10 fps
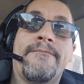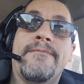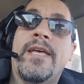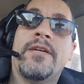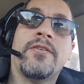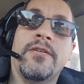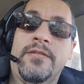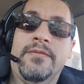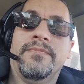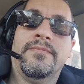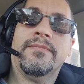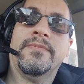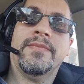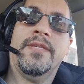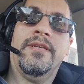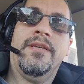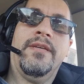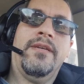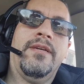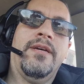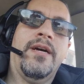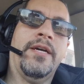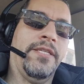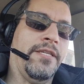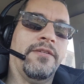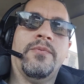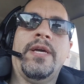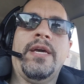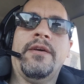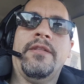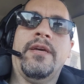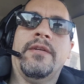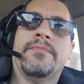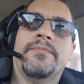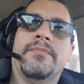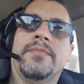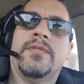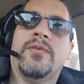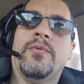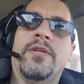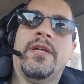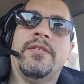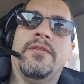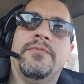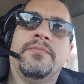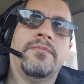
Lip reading: That hurt. I needed a way out of that. So what did I do?